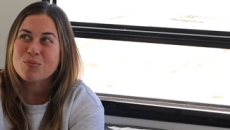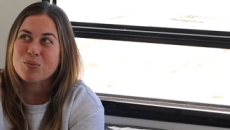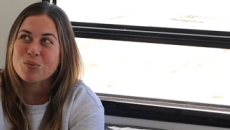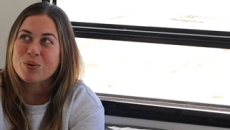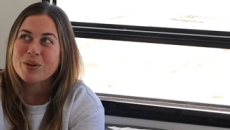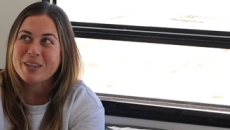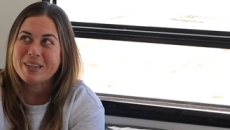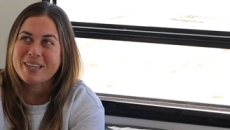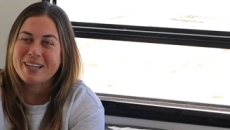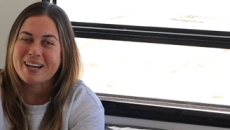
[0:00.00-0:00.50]

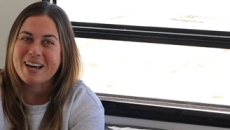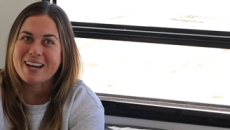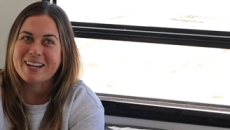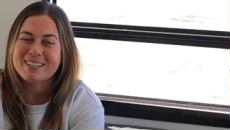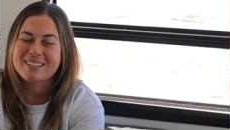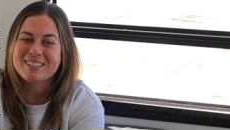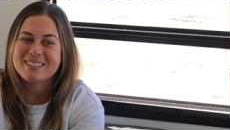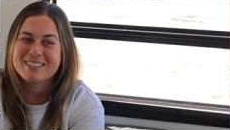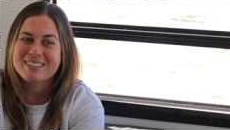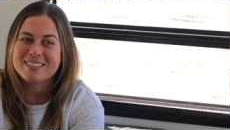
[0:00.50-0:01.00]
really
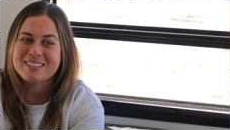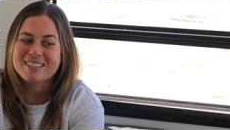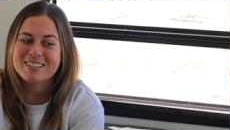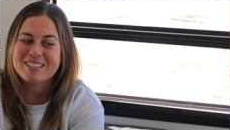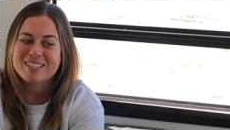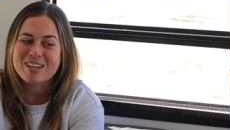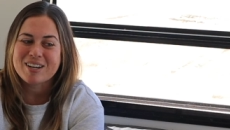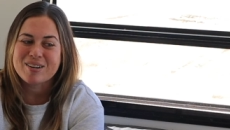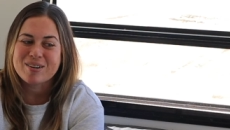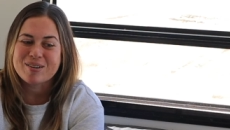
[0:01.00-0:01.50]
nice.
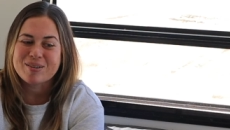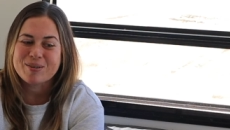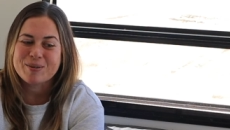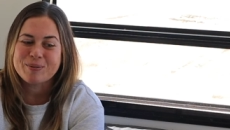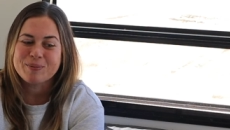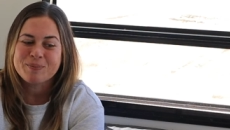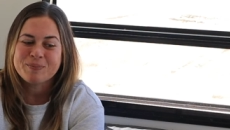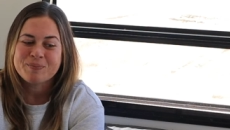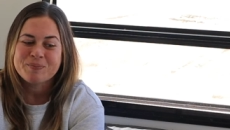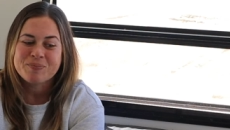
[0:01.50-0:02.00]

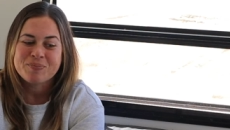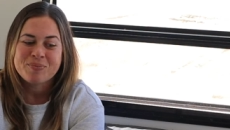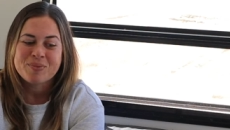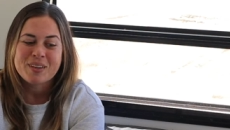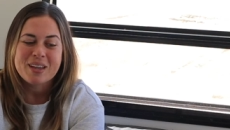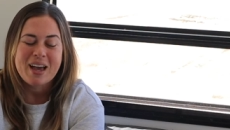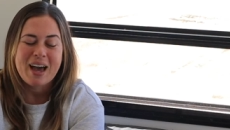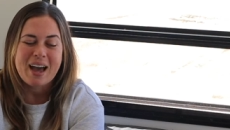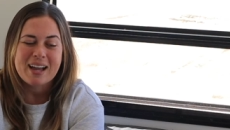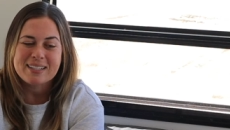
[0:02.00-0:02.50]
So
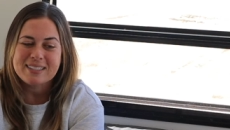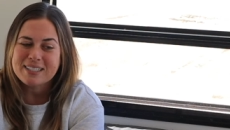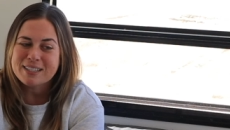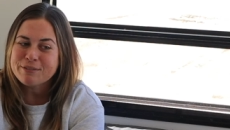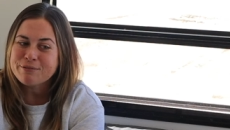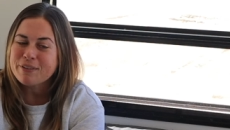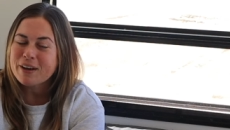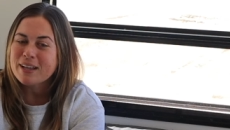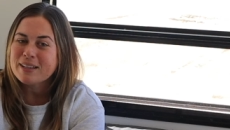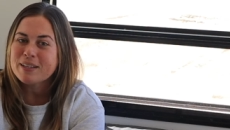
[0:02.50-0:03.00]
I
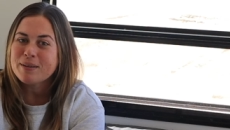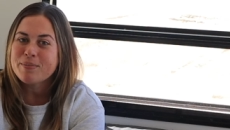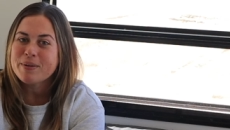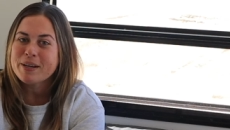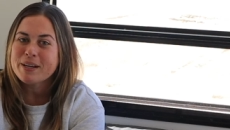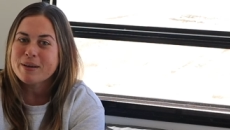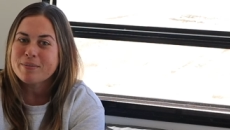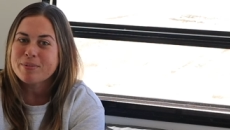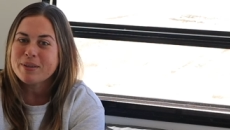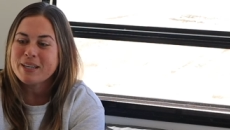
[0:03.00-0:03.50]
did finally
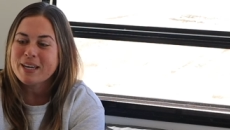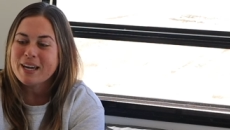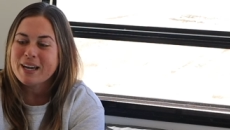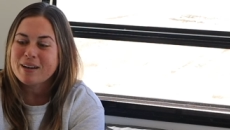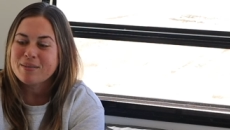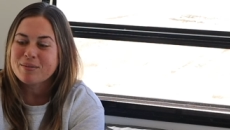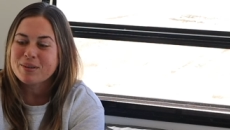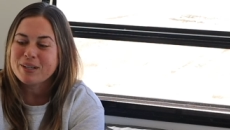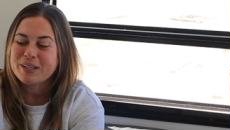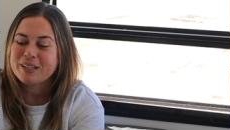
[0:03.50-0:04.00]
pick up the
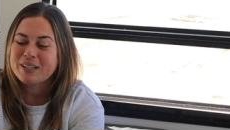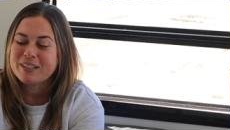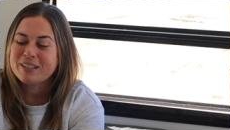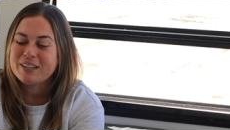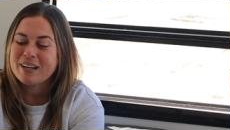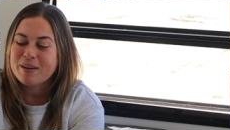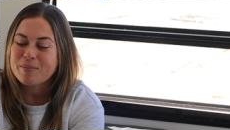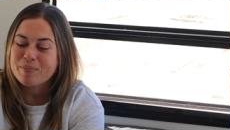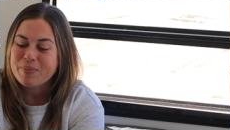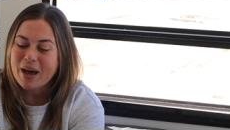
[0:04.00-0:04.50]
camera.
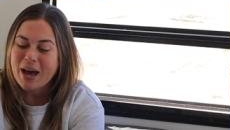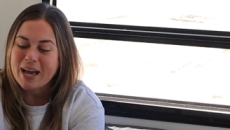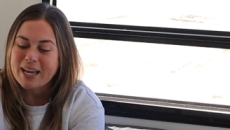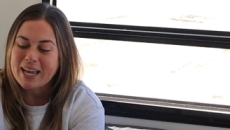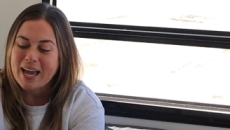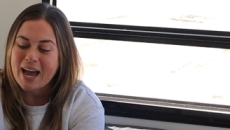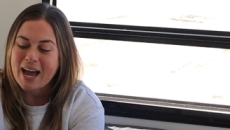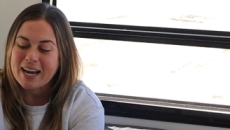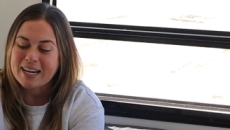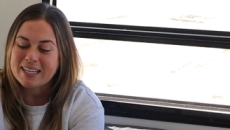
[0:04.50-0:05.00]
I'm back
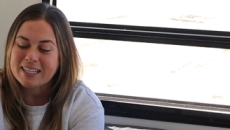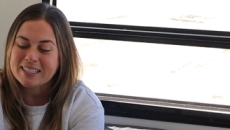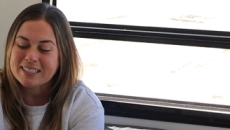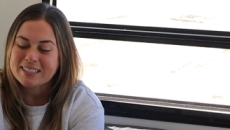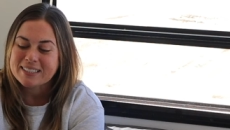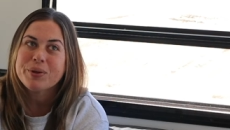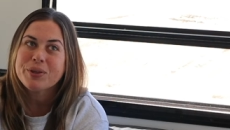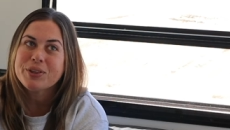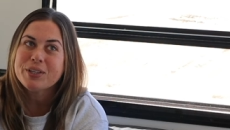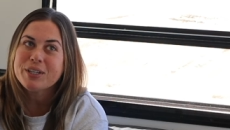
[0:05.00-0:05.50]
at it.
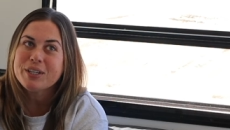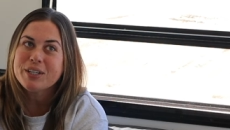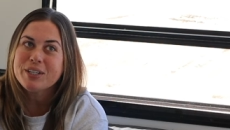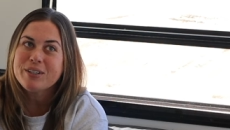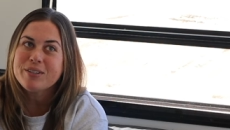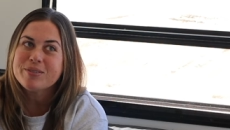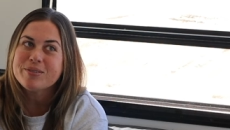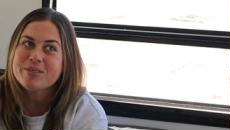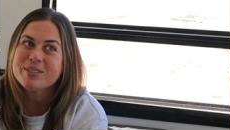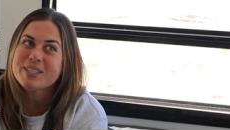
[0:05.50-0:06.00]
But the good
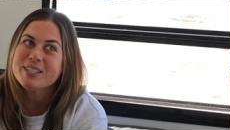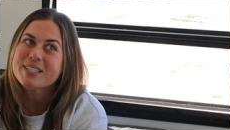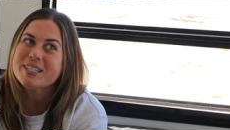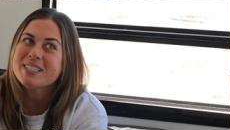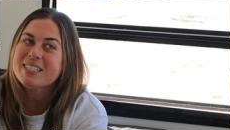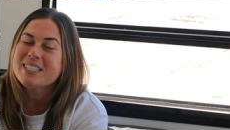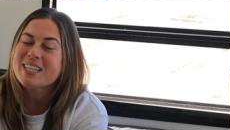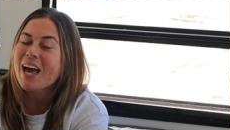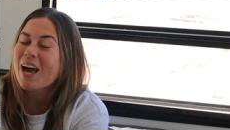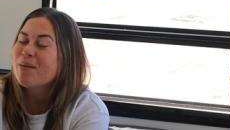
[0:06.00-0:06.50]
news
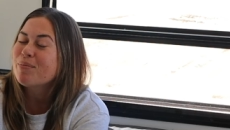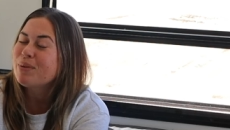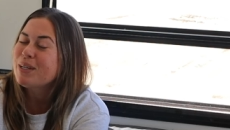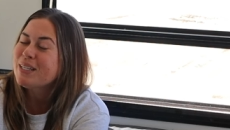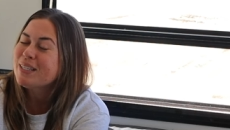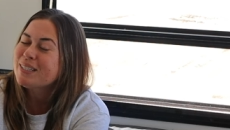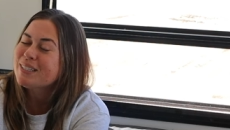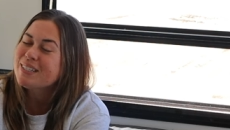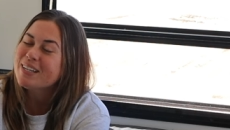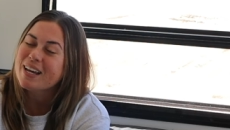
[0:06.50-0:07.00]
is that
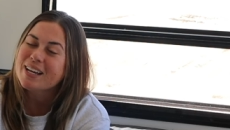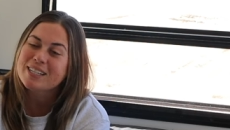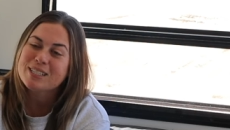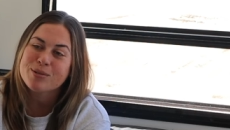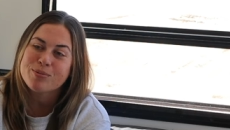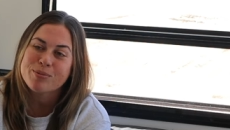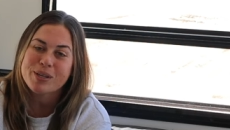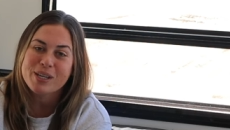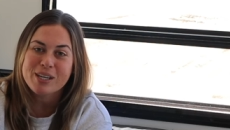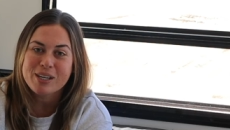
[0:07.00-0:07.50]
means next
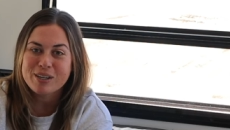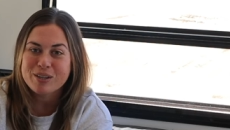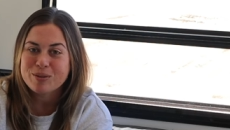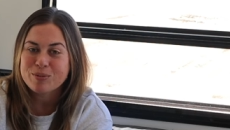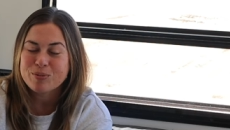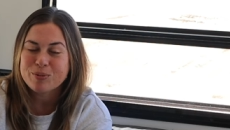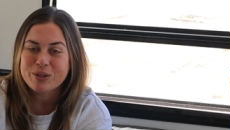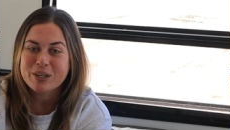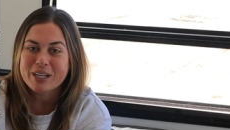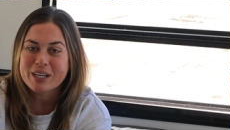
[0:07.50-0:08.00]
week
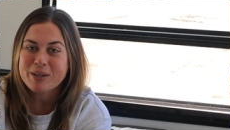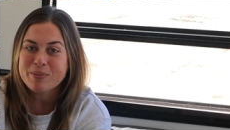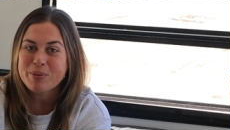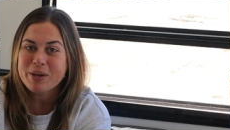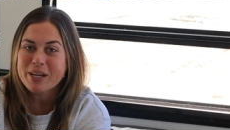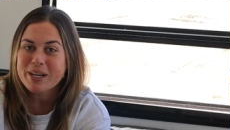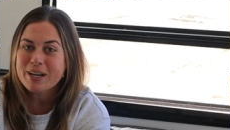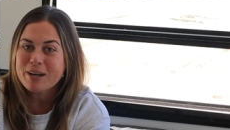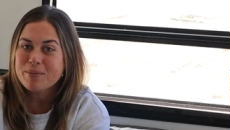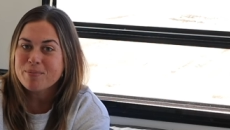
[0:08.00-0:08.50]
we're going to
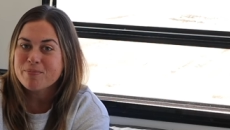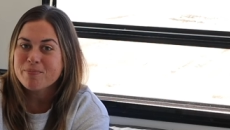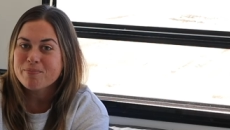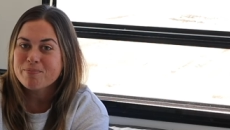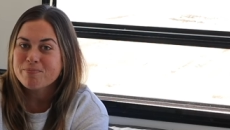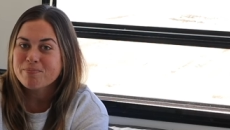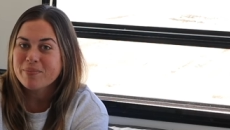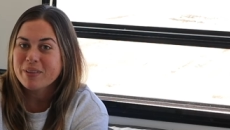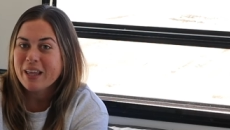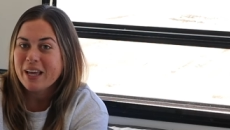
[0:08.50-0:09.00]
pick up
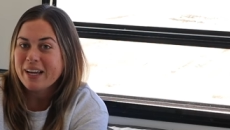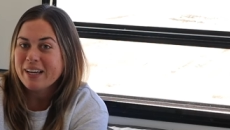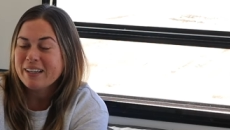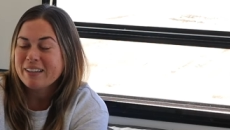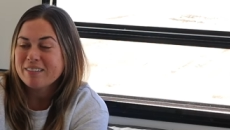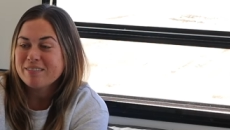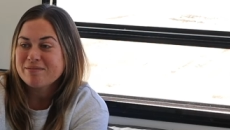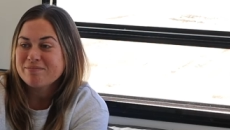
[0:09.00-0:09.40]
like